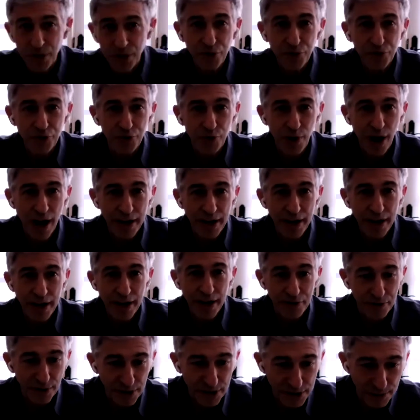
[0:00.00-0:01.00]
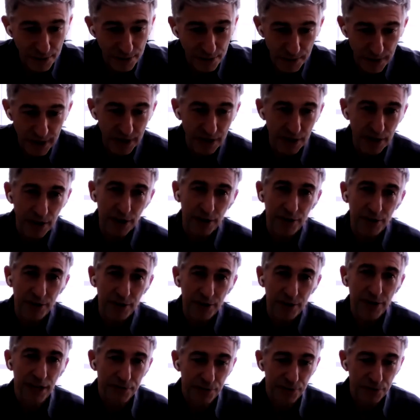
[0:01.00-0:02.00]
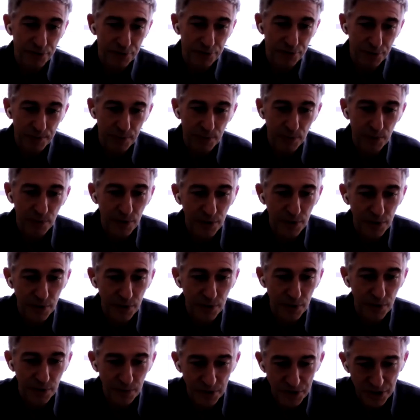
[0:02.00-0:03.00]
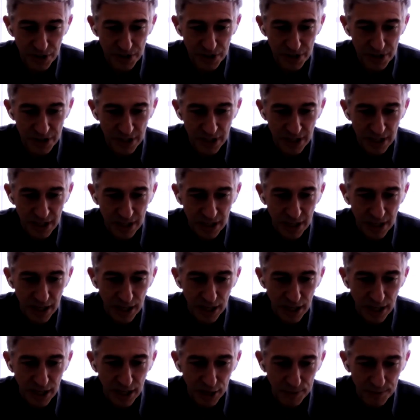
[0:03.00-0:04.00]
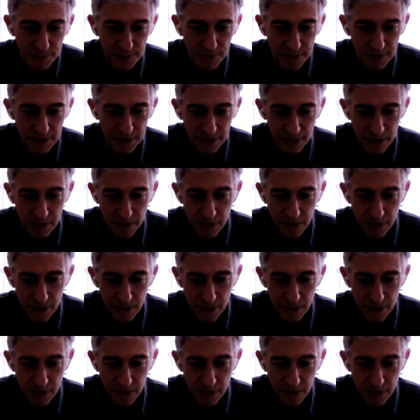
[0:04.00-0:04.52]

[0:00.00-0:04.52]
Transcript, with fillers: and, we do try to treat this a bit in our task force report, which is um,